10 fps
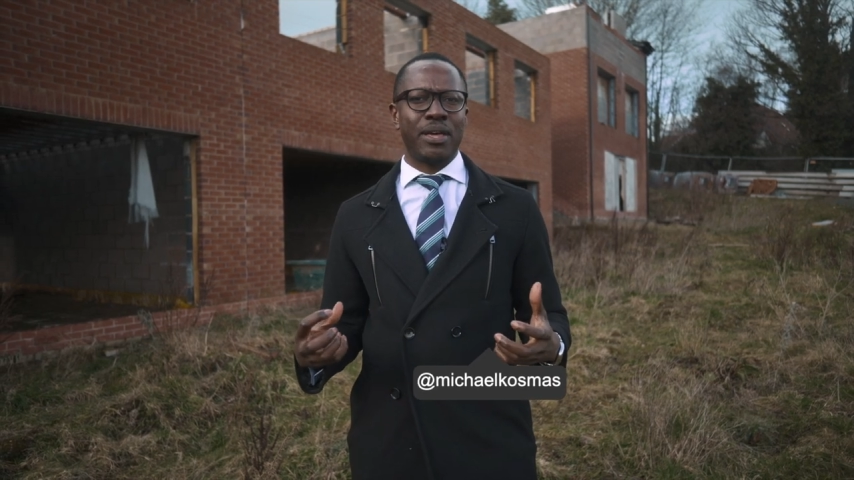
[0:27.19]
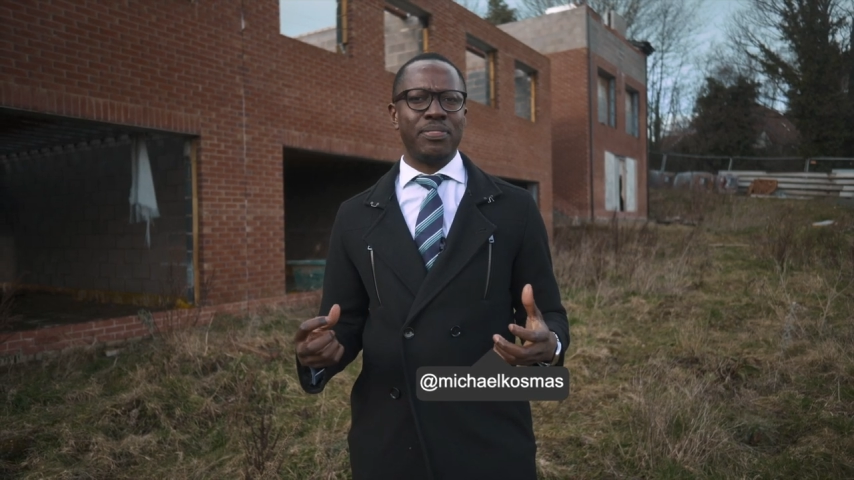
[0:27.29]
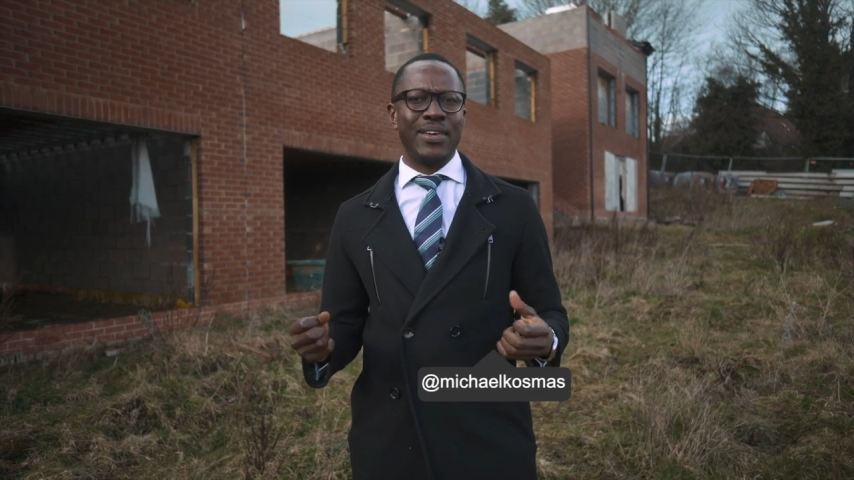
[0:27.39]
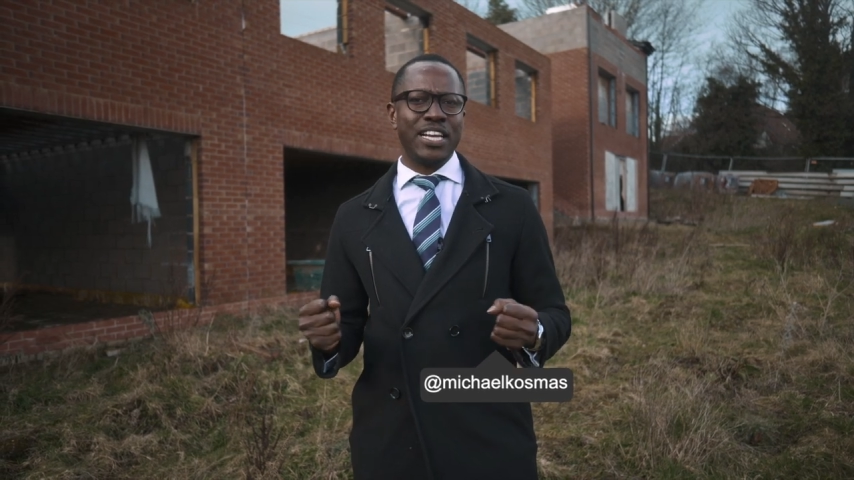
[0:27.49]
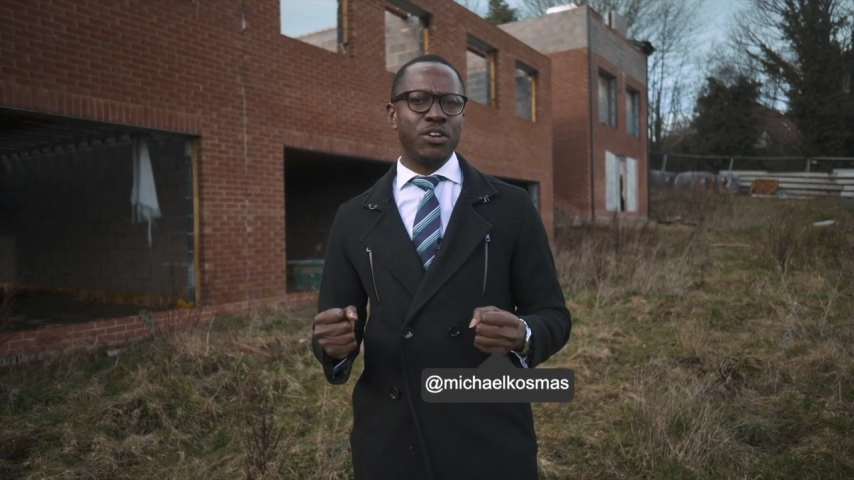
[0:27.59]

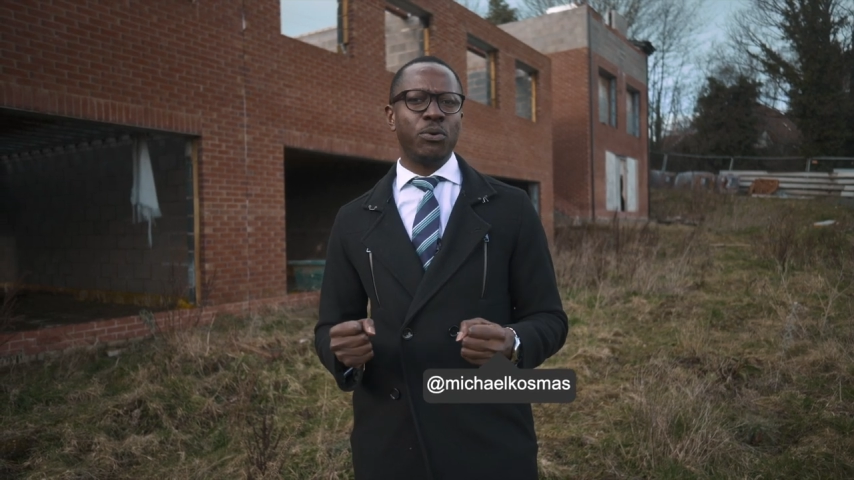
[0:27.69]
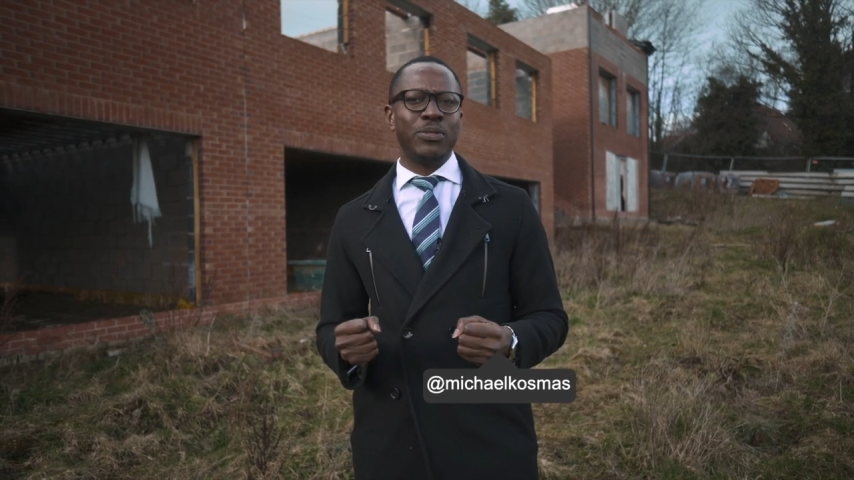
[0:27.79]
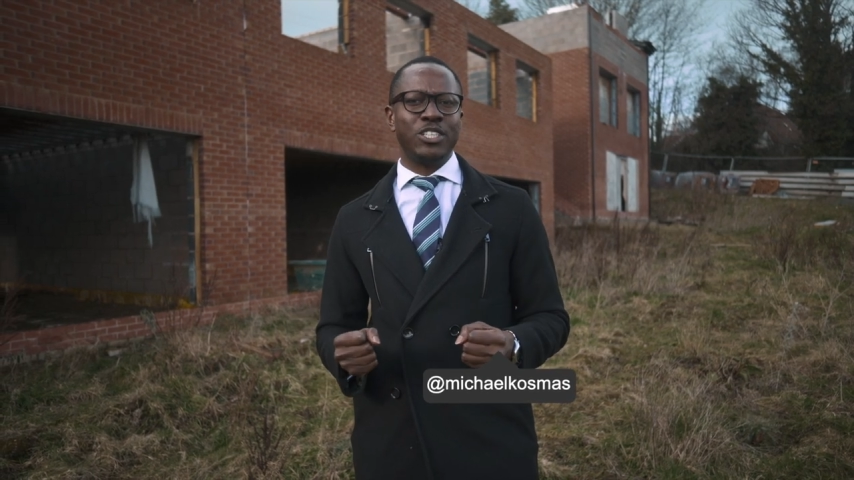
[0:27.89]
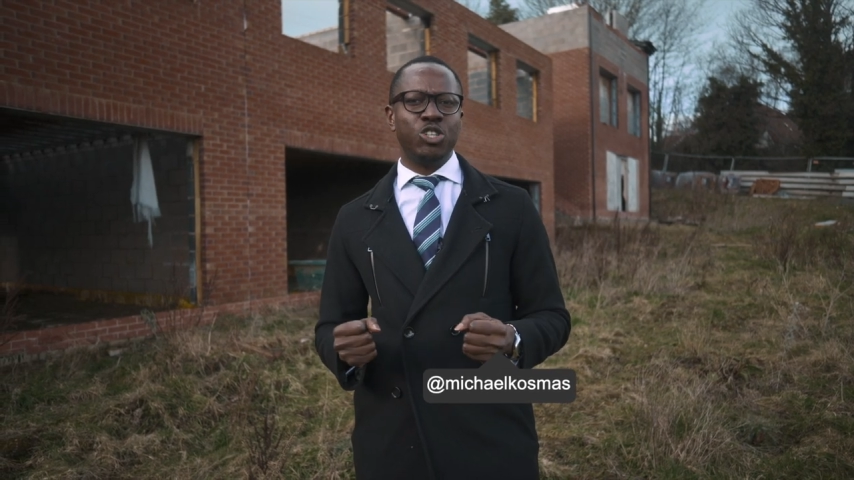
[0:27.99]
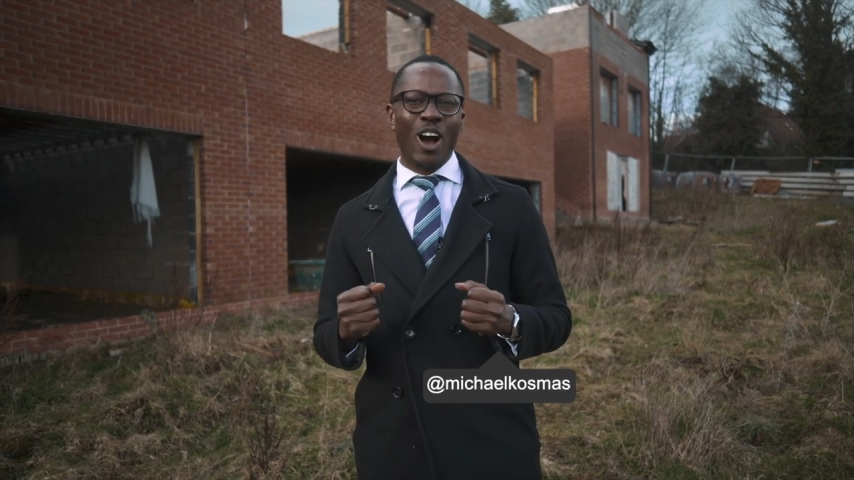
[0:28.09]
that they know
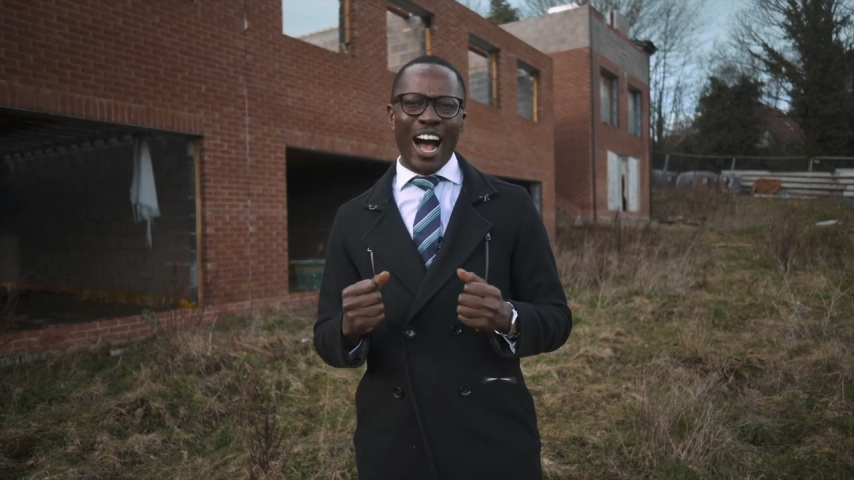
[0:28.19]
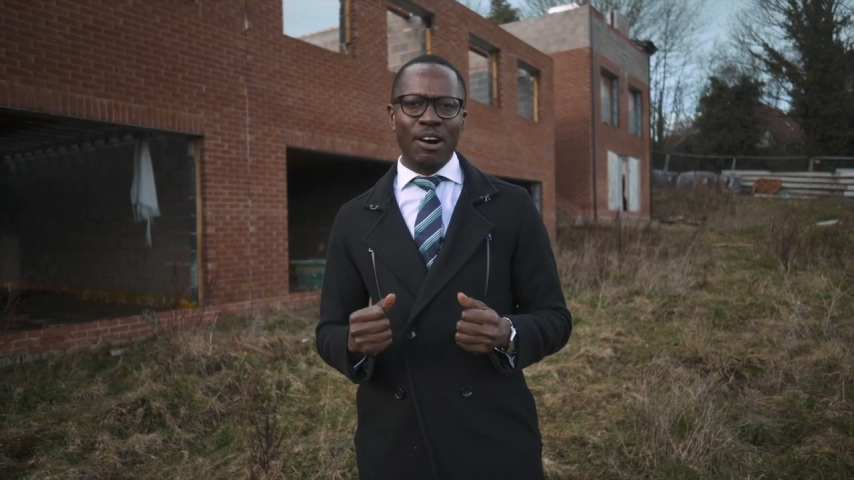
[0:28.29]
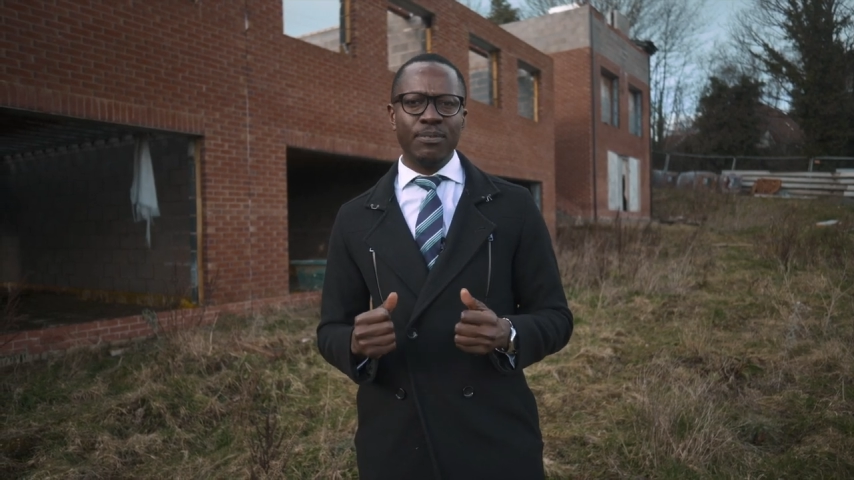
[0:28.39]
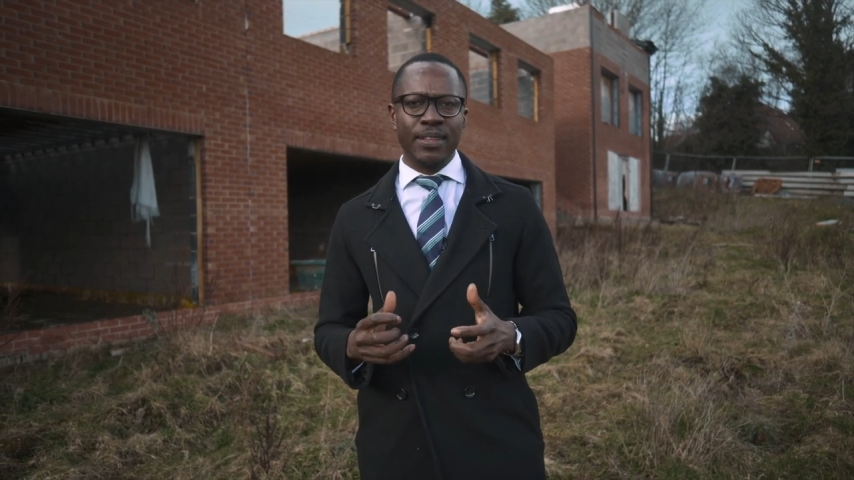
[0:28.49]
that you're out